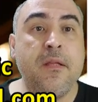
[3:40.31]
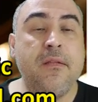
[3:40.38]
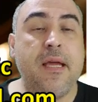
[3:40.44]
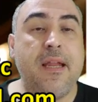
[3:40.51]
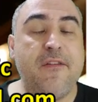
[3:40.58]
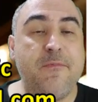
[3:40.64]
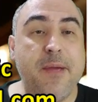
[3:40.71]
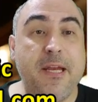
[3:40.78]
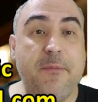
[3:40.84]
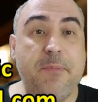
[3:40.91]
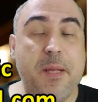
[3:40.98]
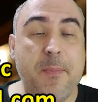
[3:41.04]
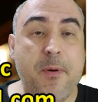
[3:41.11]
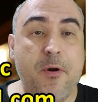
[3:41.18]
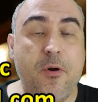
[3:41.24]
that have made
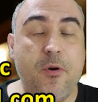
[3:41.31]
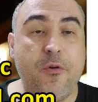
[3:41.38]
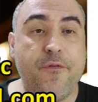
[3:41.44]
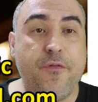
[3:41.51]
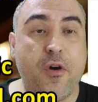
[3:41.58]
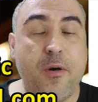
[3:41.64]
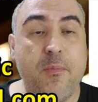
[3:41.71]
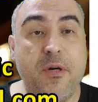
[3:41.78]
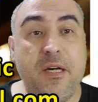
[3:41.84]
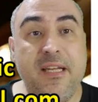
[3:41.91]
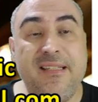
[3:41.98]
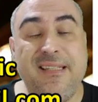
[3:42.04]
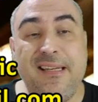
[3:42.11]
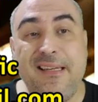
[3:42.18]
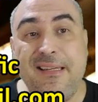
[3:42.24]
people who
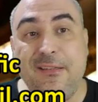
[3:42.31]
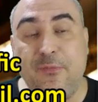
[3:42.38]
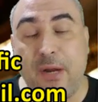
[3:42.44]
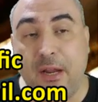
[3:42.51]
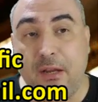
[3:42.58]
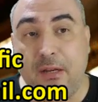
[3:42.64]
formerly didn't